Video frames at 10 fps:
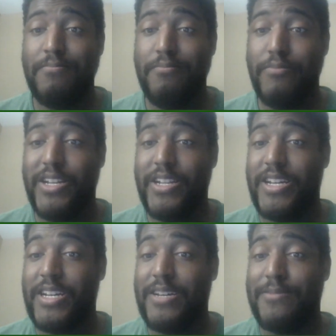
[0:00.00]
But
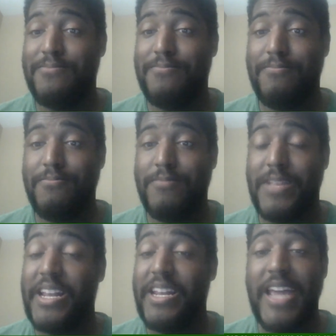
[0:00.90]
um,
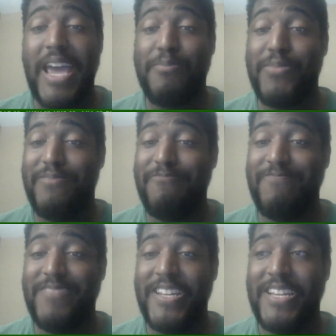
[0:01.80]
that didn't happen.
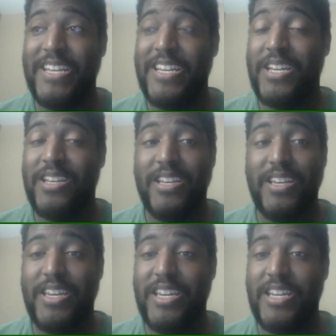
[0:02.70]

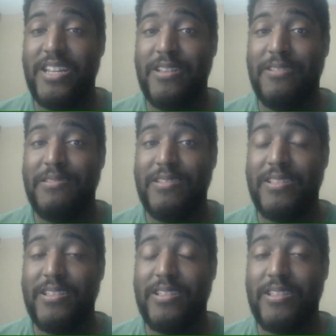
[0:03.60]
Again,
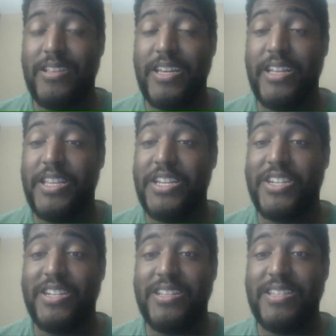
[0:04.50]
the
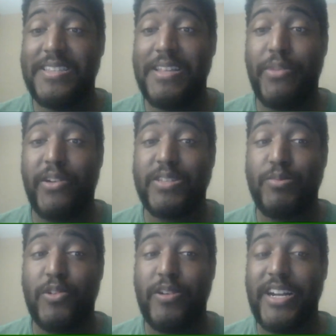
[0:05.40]
additions that
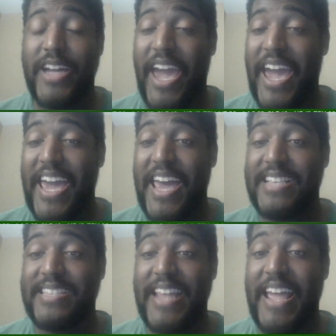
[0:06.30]
Baltimore
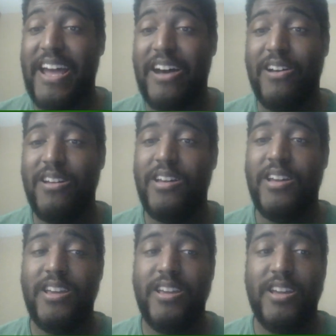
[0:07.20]
has now,
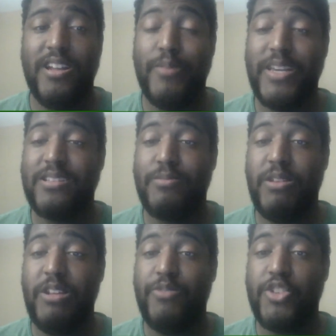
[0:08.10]
you know, makes them
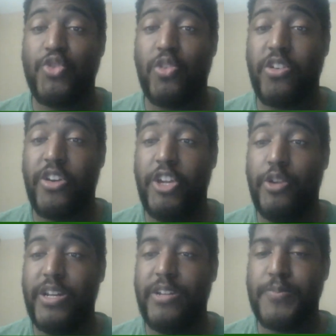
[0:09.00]
an even stronger
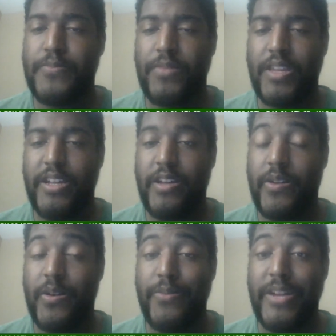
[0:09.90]
unit. You
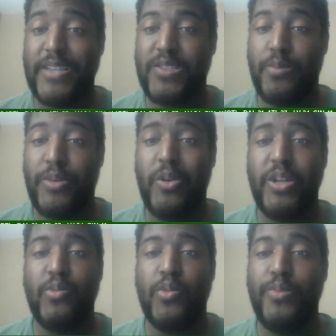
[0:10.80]
know, their next
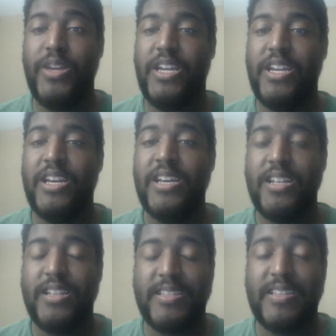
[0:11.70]
opponent will be
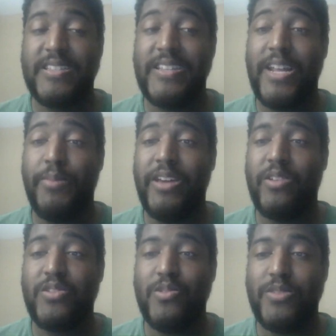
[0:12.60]
the Cincinnati
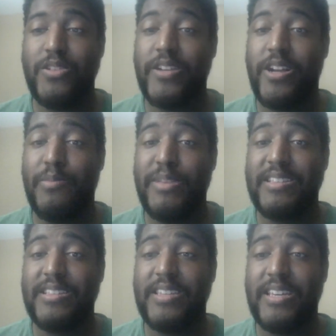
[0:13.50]
Bengals, who took care of
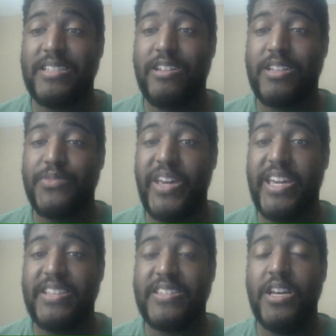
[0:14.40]
business against Las
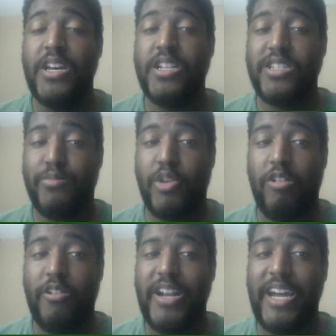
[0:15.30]
Vegas
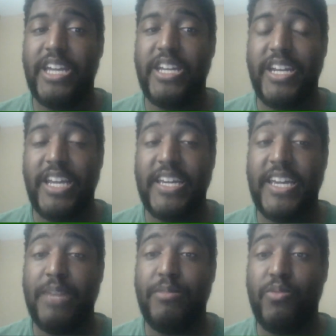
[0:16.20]
tomorrow night in a
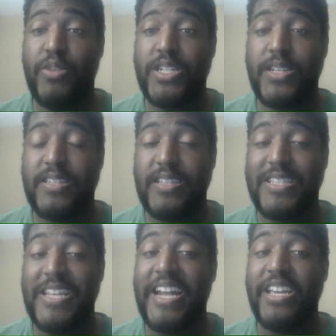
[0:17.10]
game in which
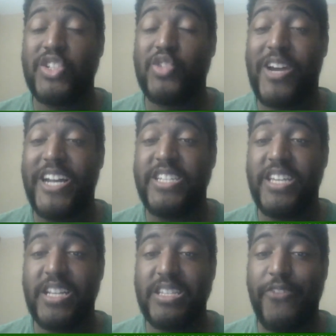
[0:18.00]
Cincinnati is trying
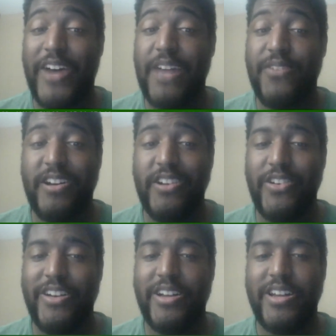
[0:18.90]
to get to
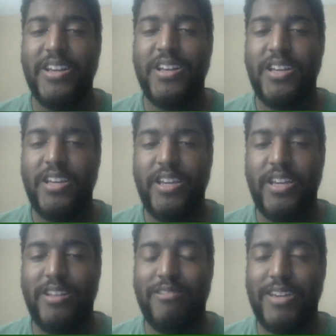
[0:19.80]
500.
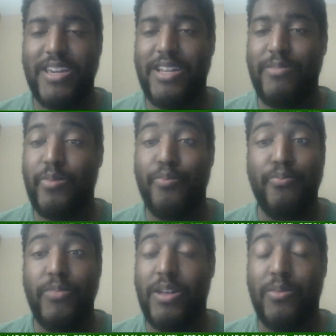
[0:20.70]
You know, again, the,
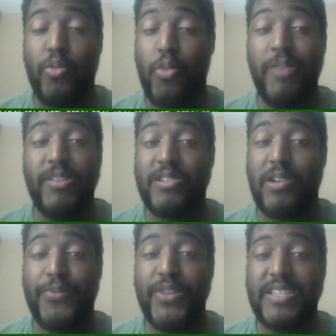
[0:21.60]
the Ravens
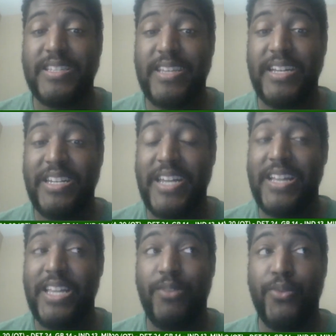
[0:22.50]
offense is a
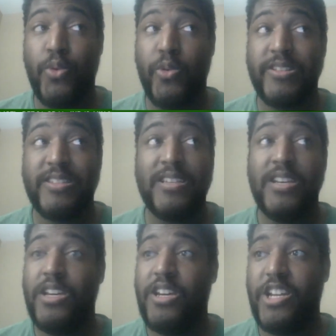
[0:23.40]
deadly force,
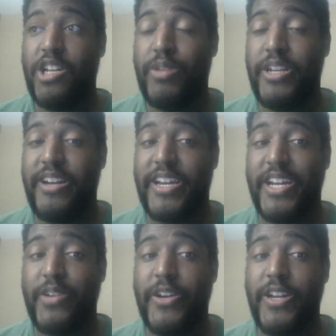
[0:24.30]
you know, with Derrick
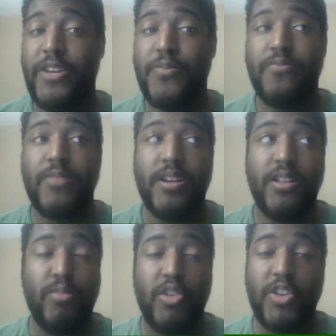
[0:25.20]
Henry,
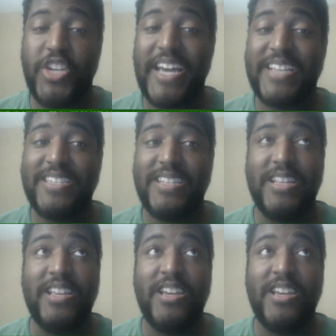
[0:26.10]
Lamar Jackson,